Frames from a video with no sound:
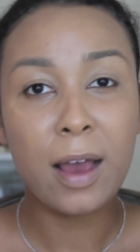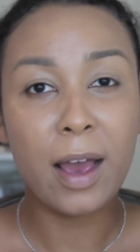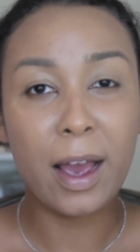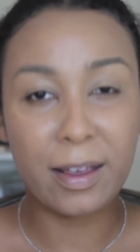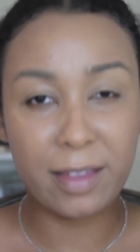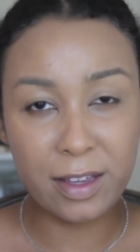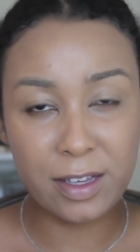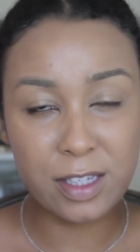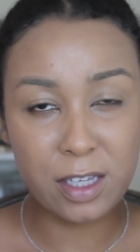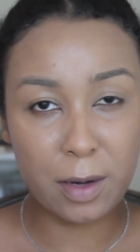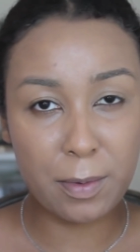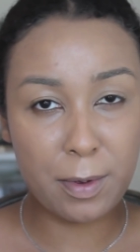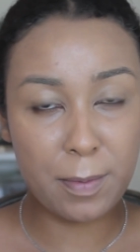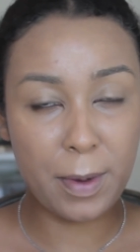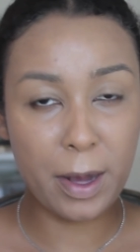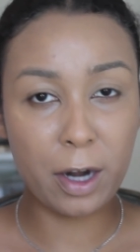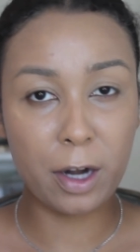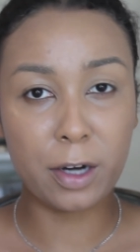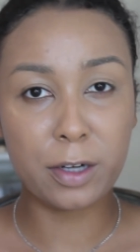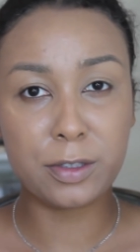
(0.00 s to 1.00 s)
I think it's gonna be
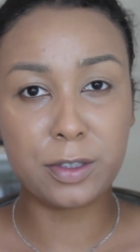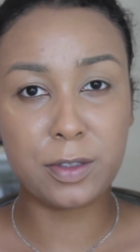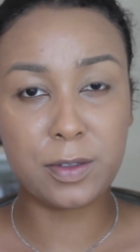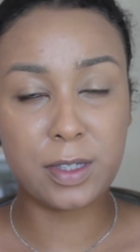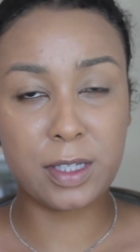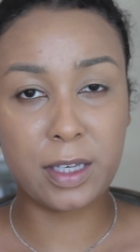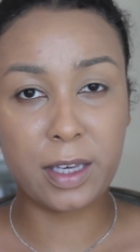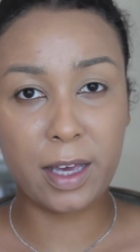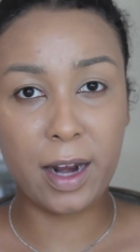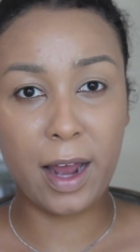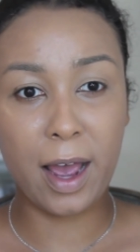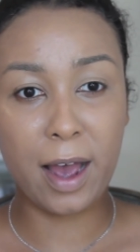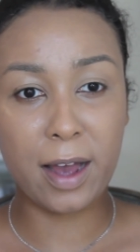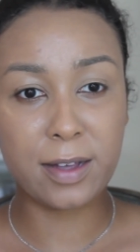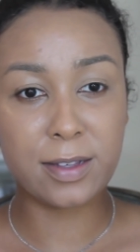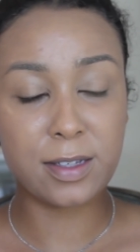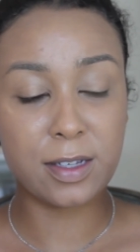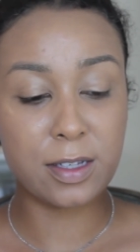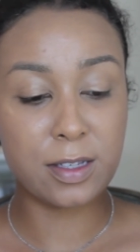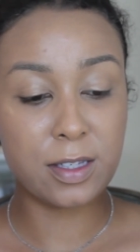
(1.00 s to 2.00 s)
better using it
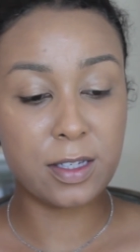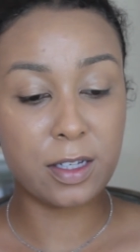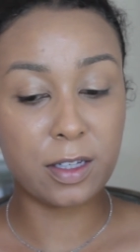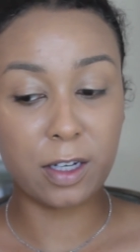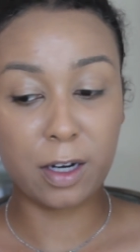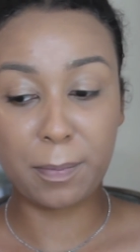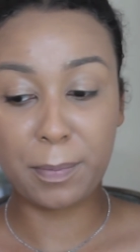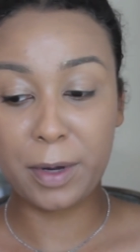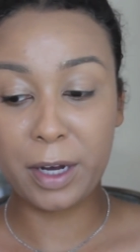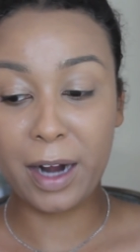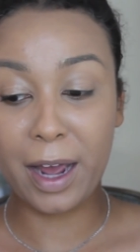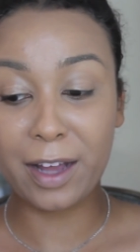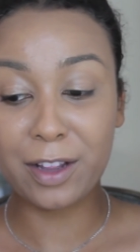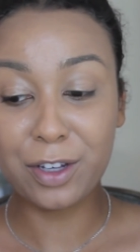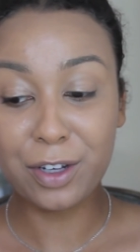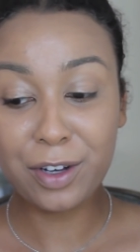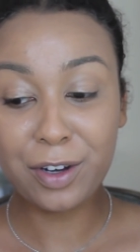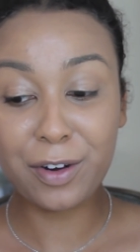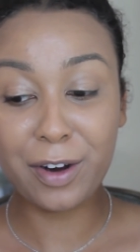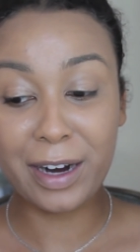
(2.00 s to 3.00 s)
as concealer, but I
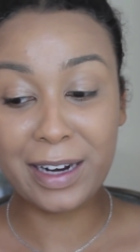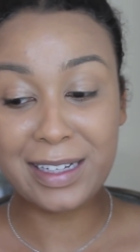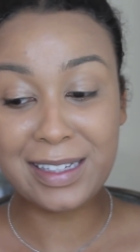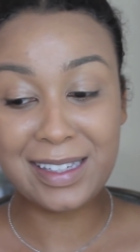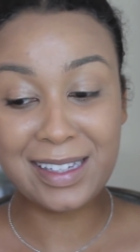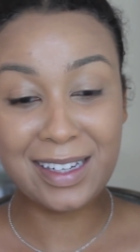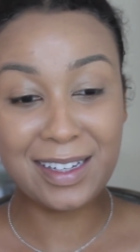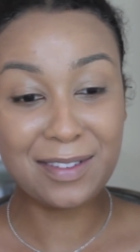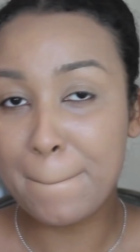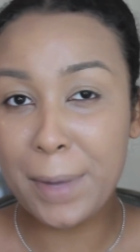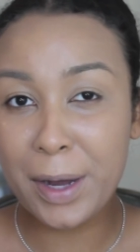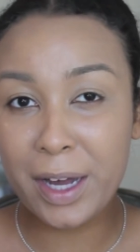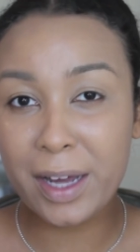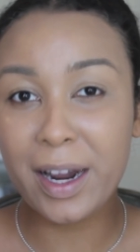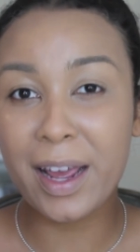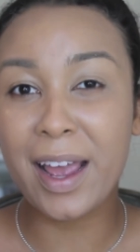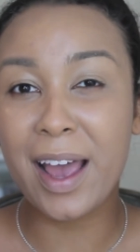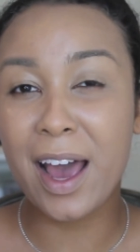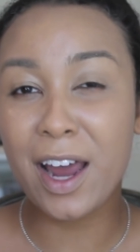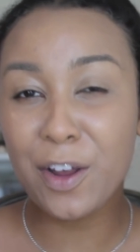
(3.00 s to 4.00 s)
look crazy, but
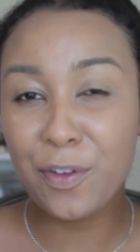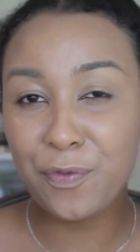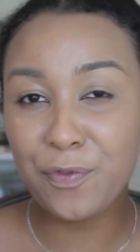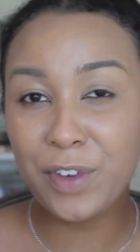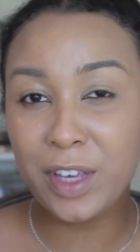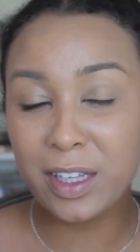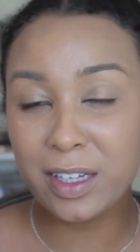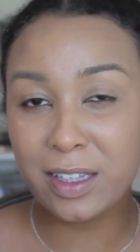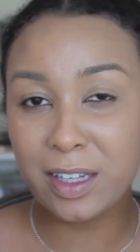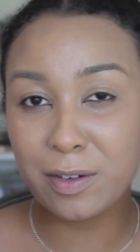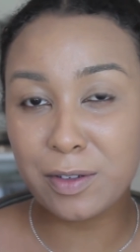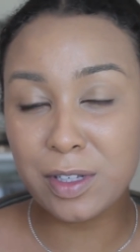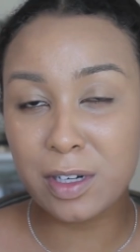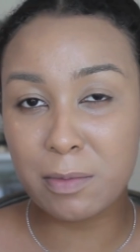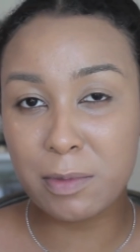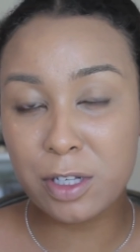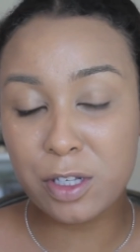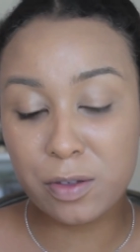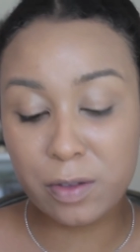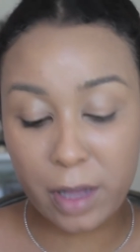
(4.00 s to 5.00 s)
I had a feeling that it was
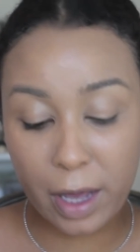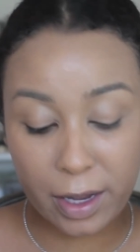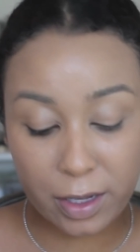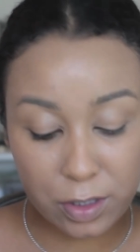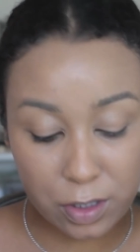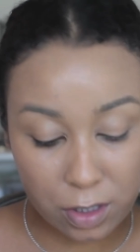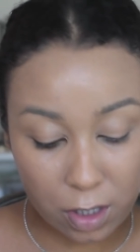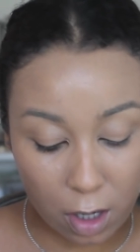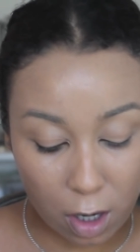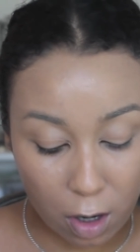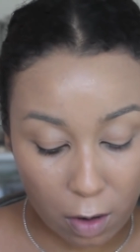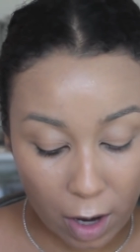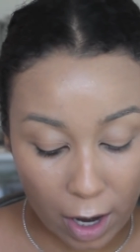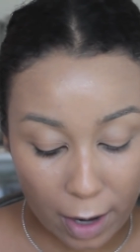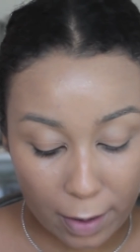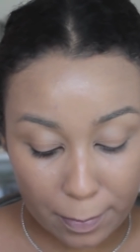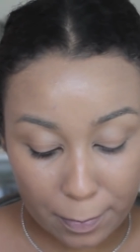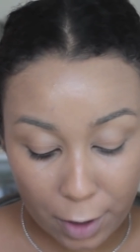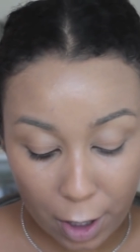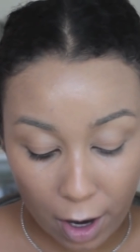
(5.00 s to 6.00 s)
gonna be too light, so
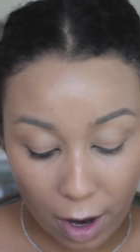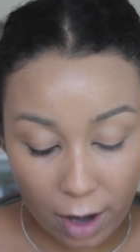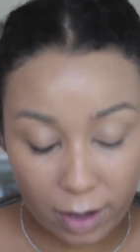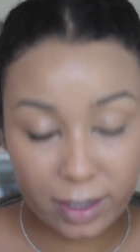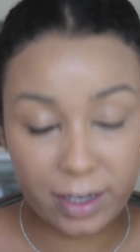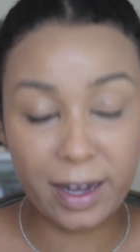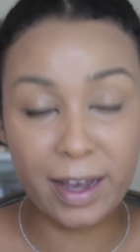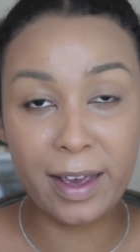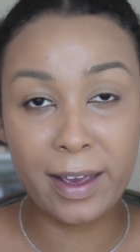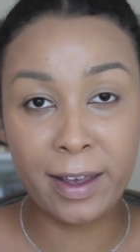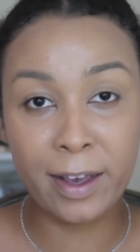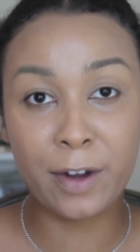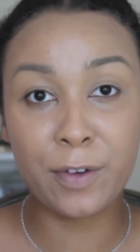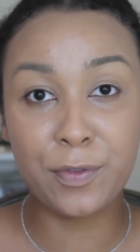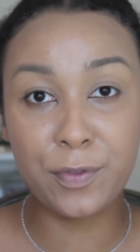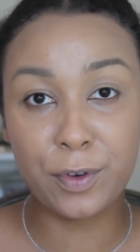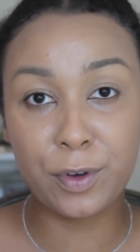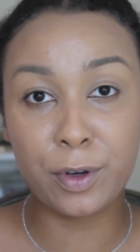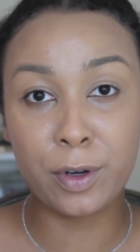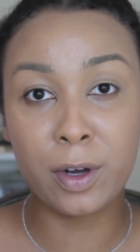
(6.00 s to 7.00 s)
I got like a
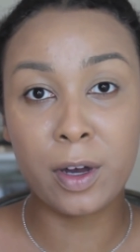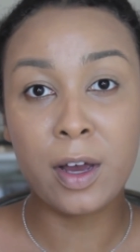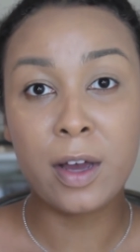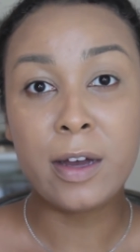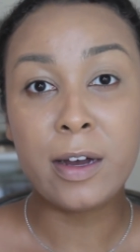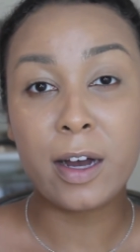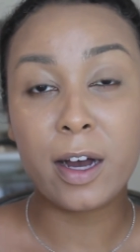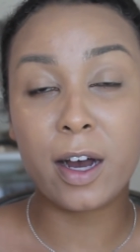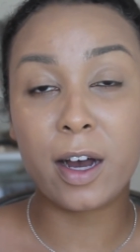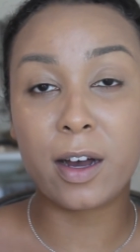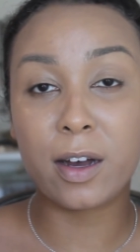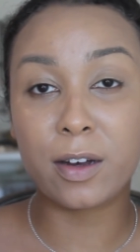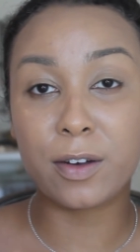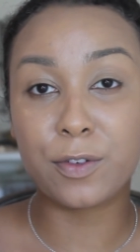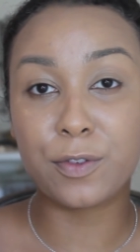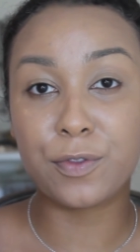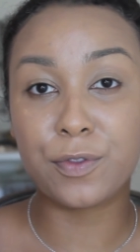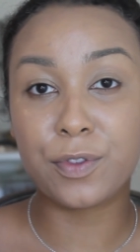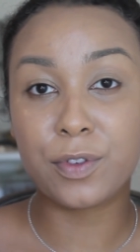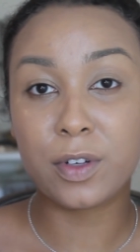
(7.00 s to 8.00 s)
handful
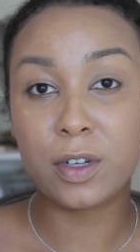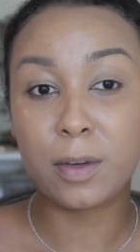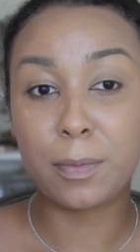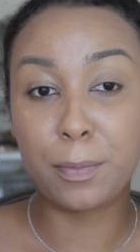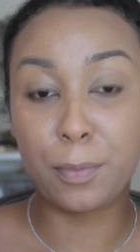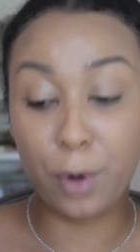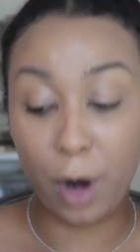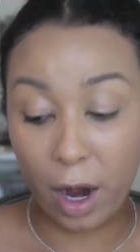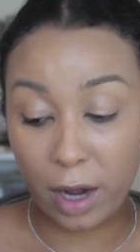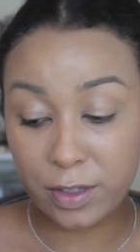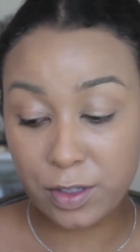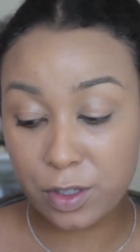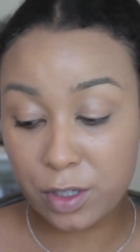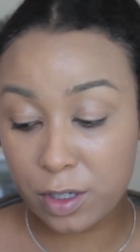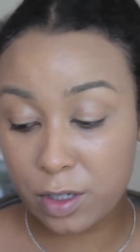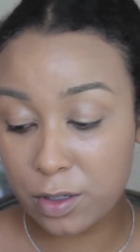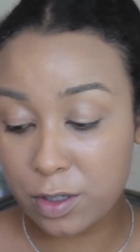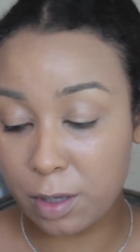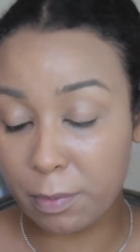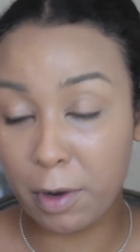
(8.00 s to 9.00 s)
of
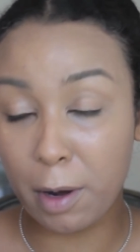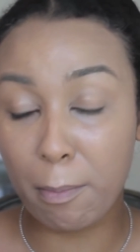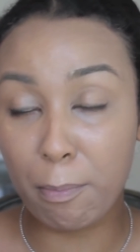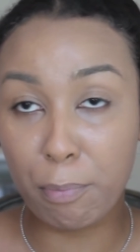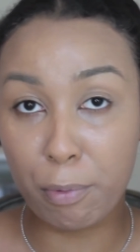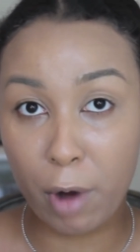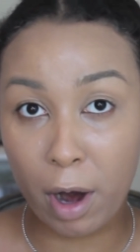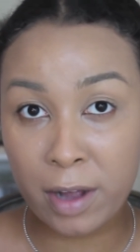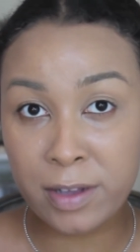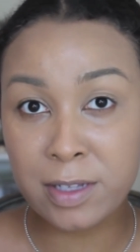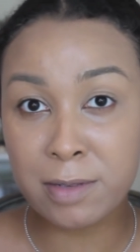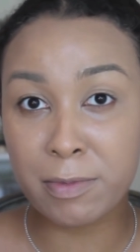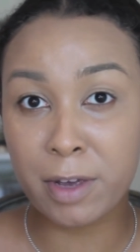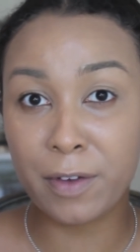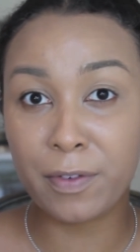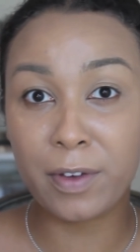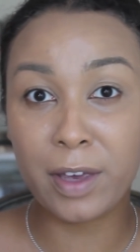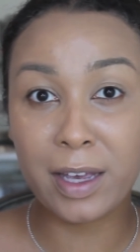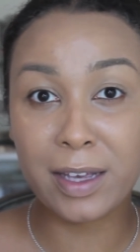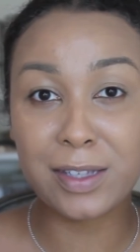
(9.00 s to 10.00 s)
bronzers. So I'm gonna bronze up
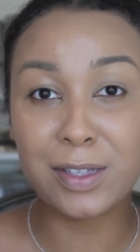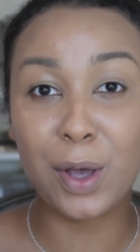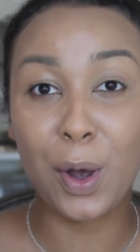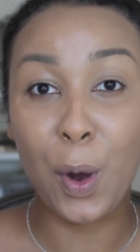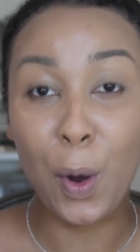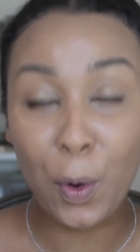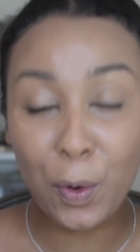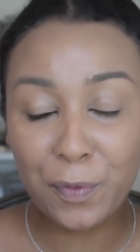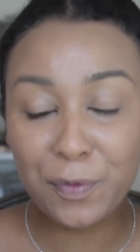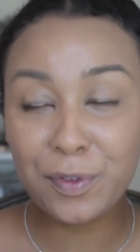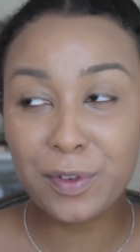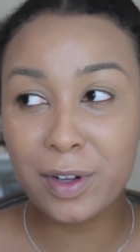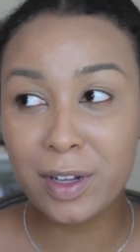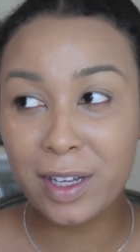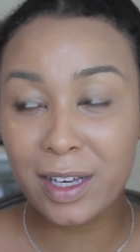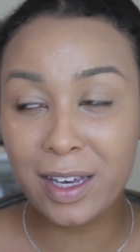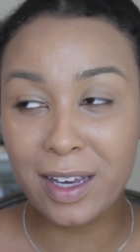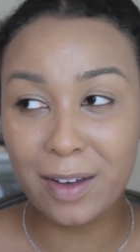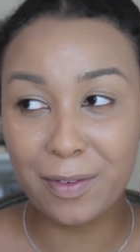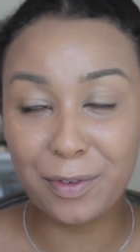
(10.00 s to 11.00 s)
my face.
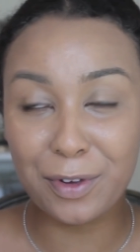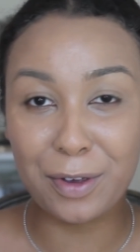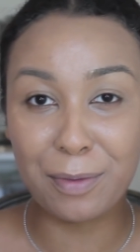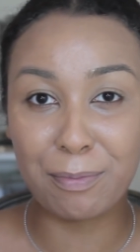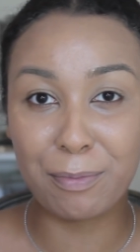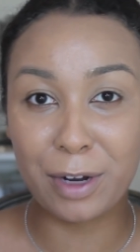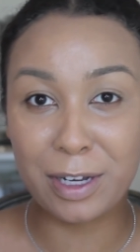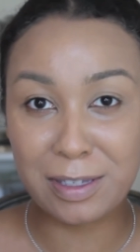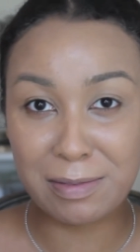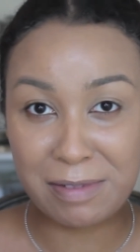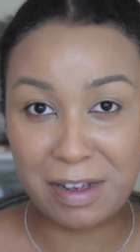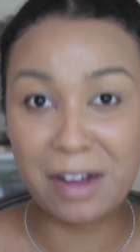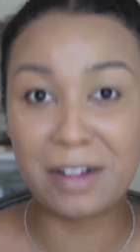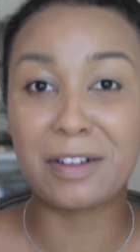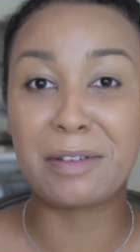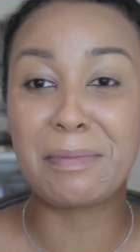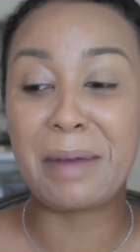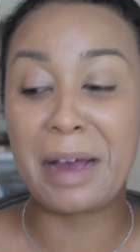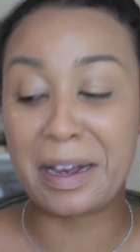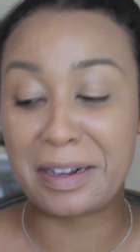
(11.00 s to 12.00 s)
Hopefully we can bring some
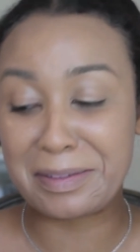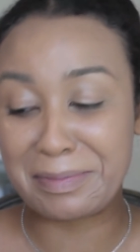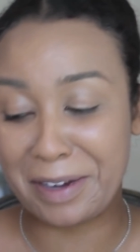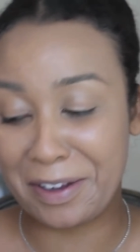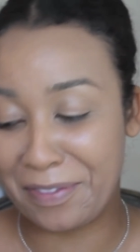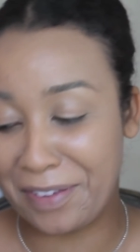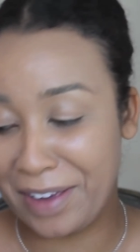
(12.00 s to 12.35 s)
color back to my